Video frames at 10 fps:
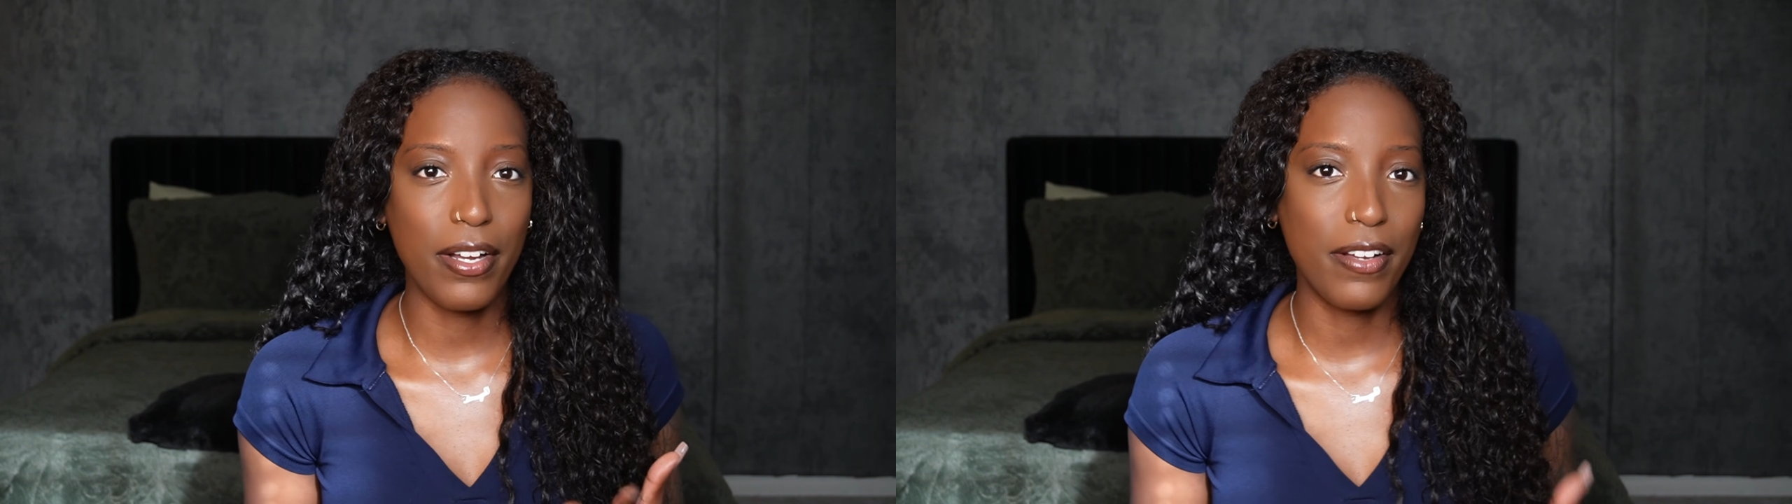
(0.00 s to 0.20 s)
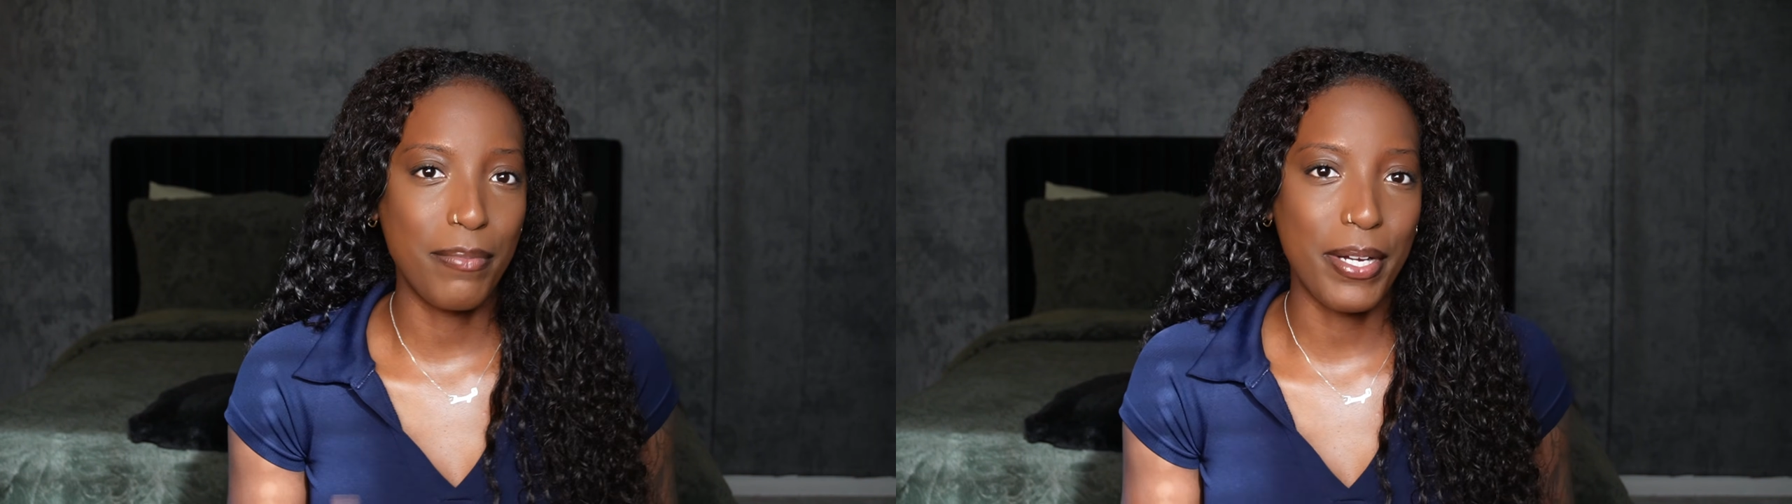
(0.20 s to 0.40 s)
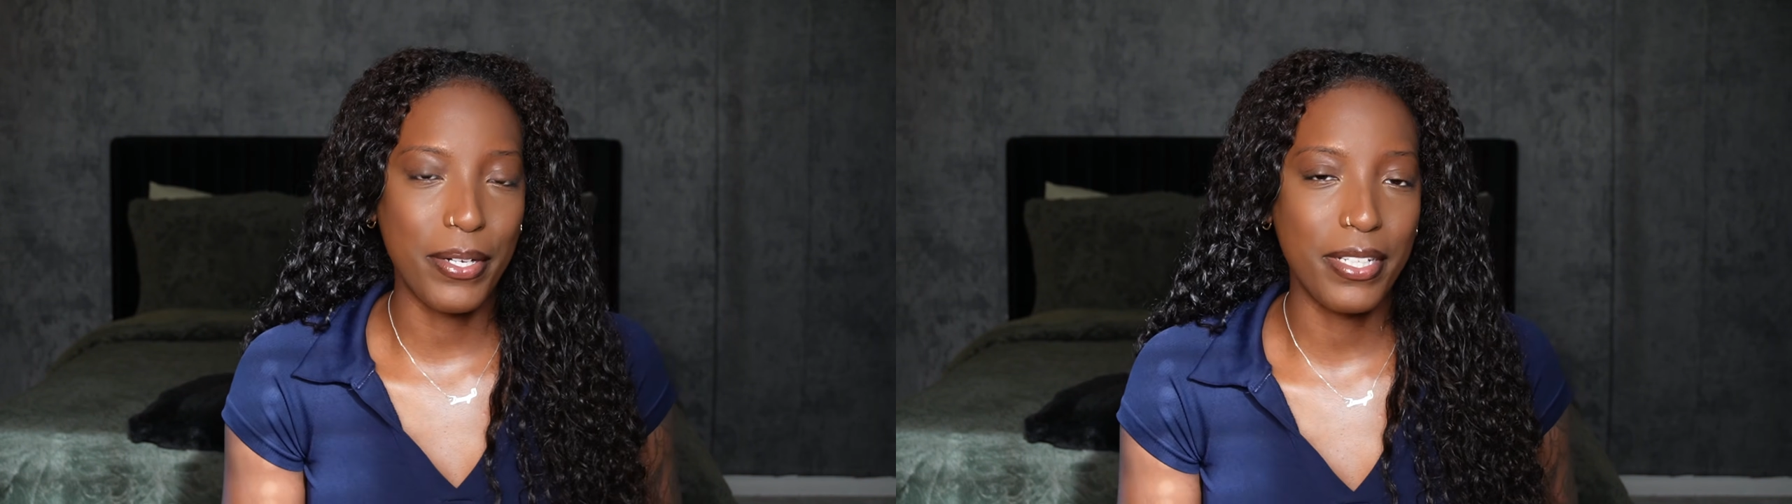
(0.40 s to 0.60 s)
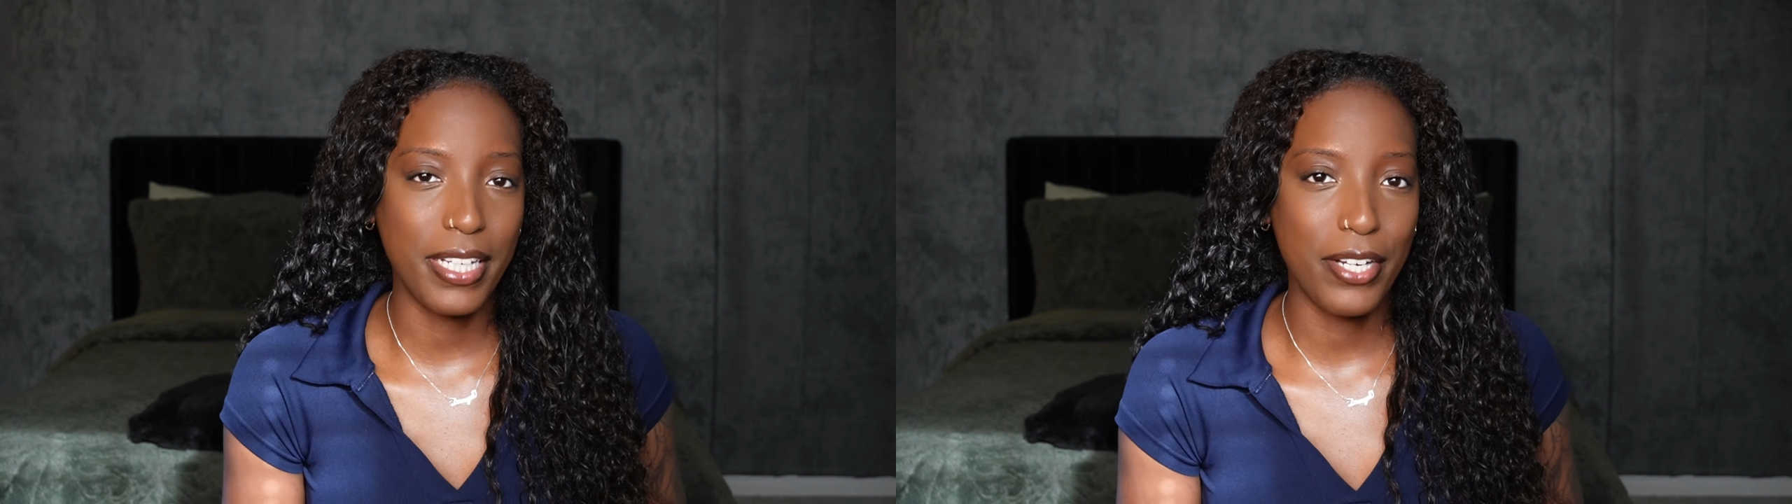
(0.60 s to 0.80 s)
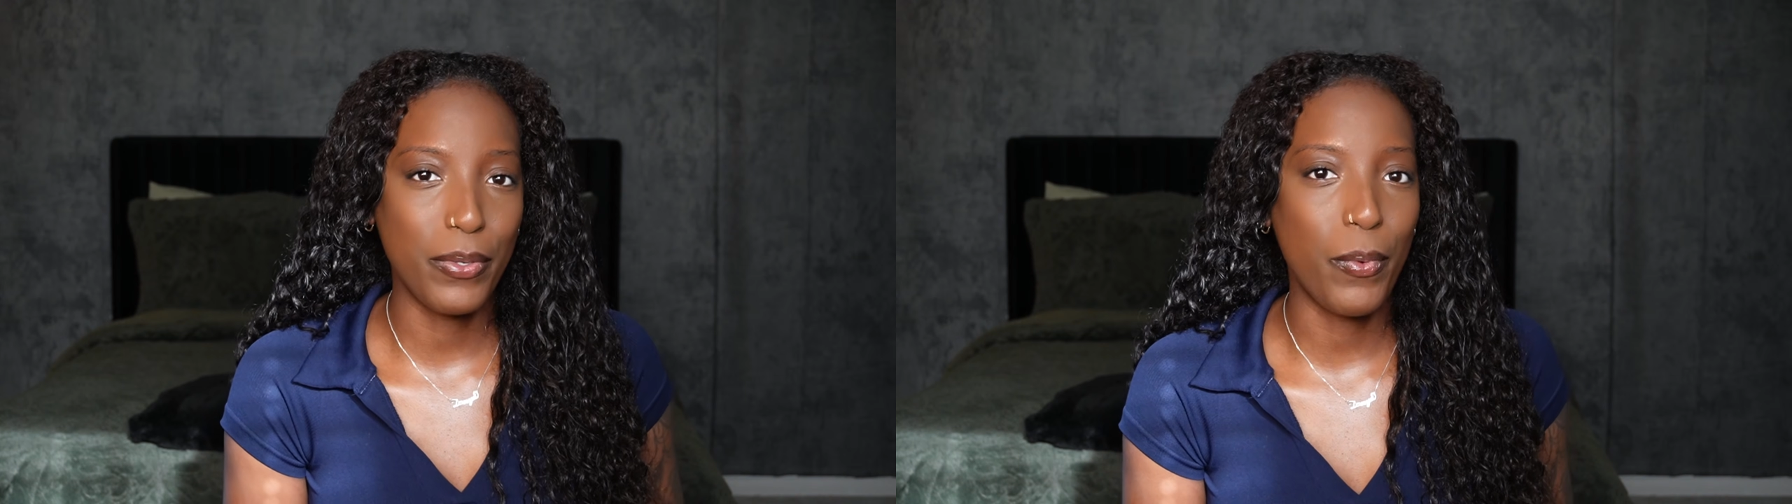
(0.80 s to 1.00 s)
of my curly
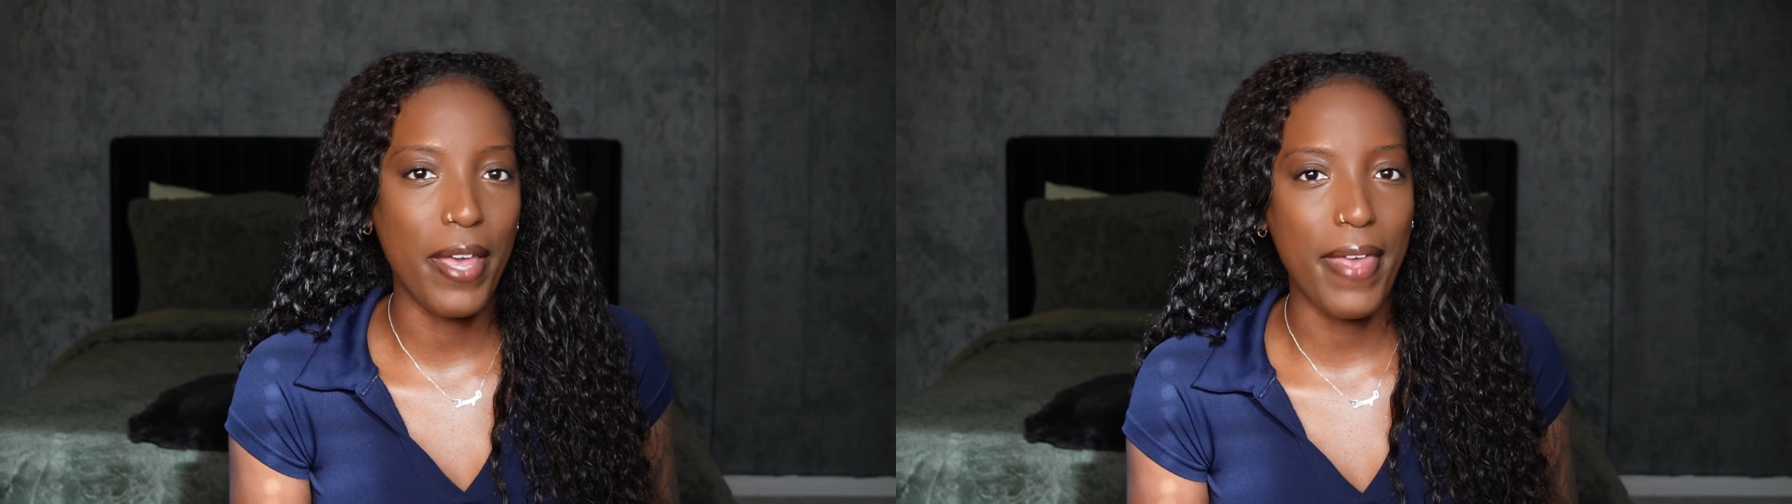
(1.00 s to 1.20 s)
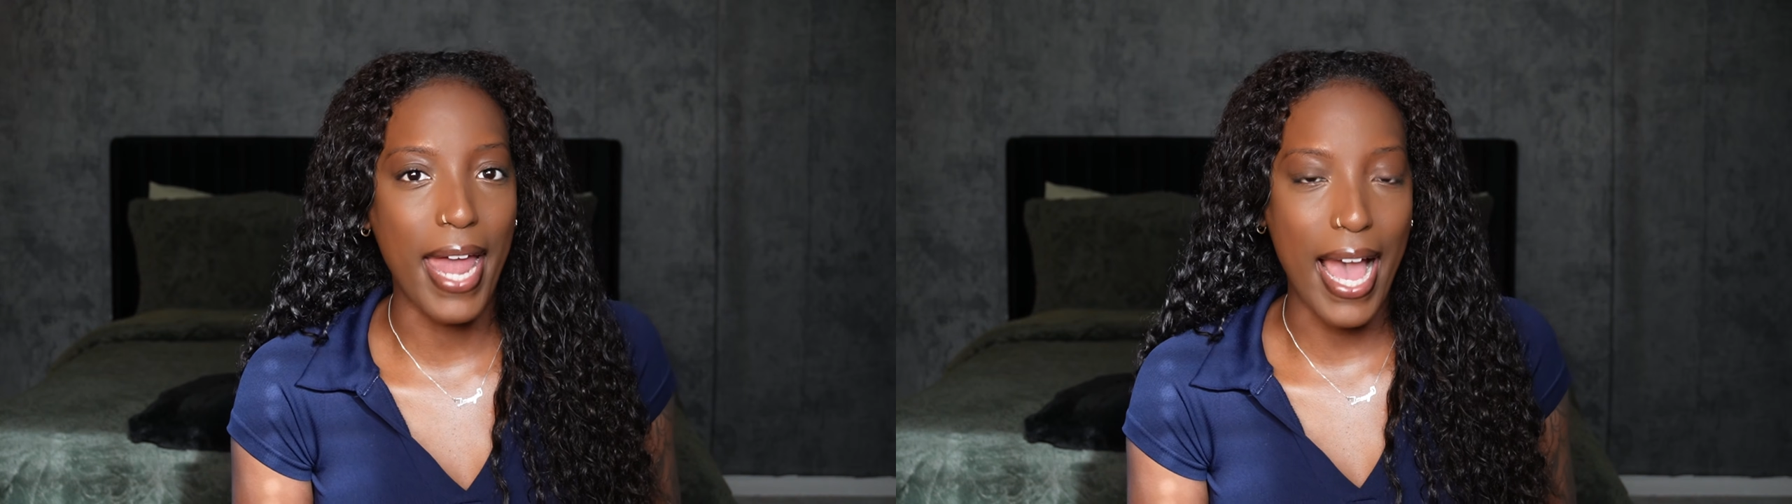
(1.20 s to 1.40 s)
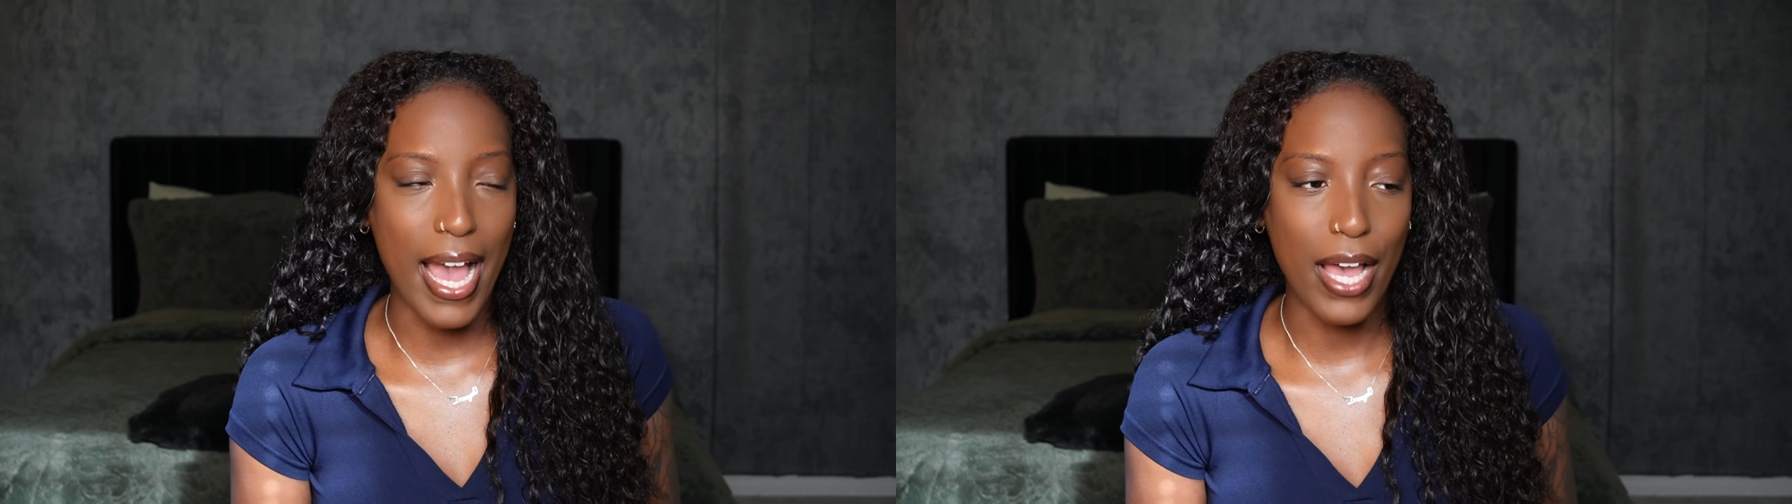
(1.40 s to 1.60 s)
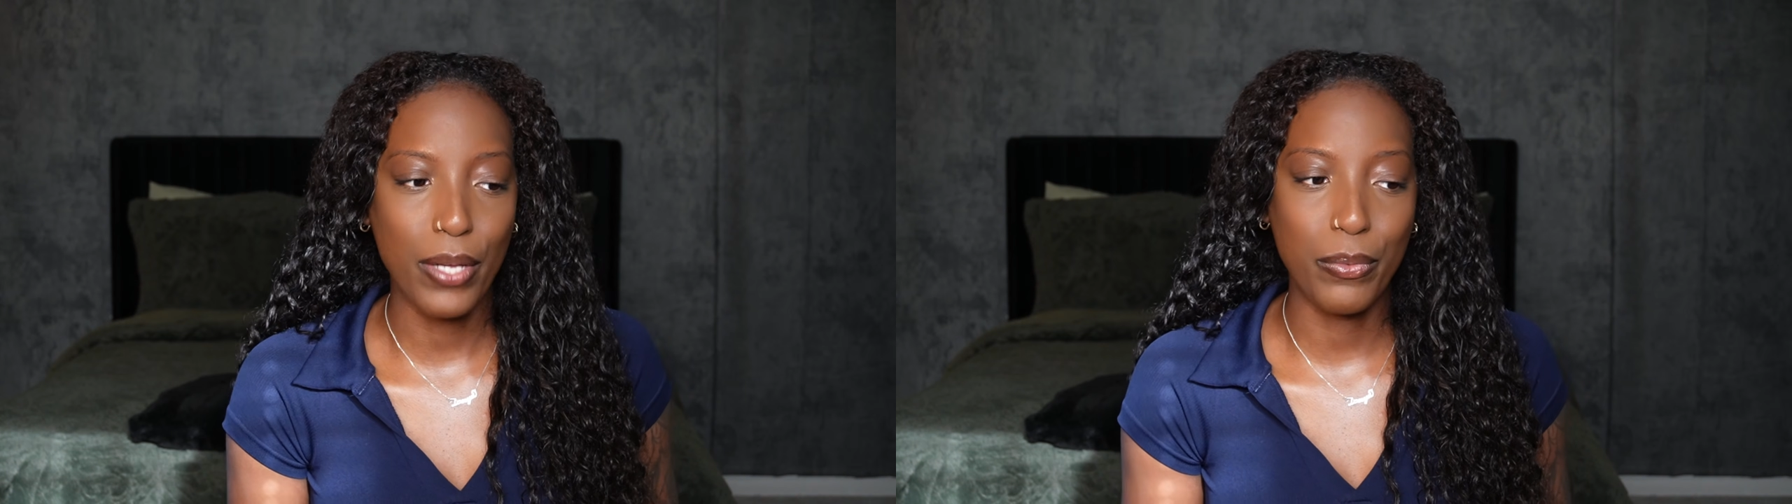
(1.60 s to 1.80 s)
hair the way that I